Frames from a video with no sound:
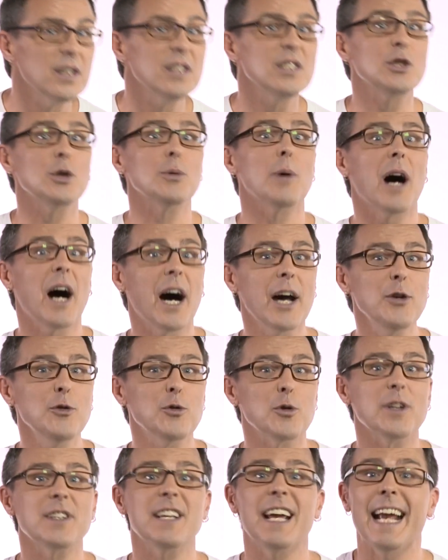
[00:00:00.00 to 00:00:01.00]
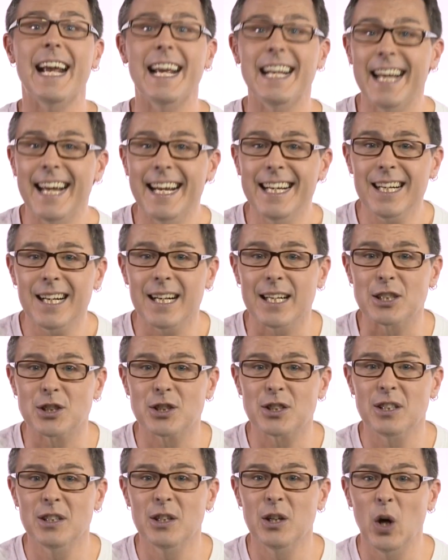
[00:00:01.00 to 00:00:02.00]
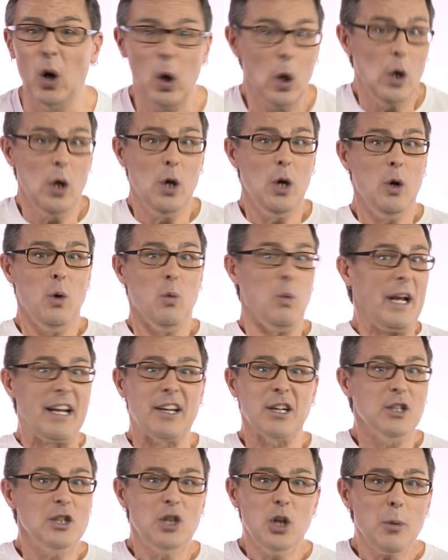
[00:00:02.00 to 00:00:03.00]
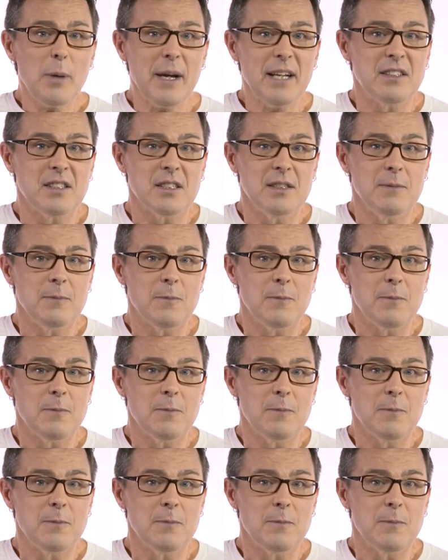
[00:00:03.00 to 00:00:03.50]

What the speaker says: to 100 in English. We can do it.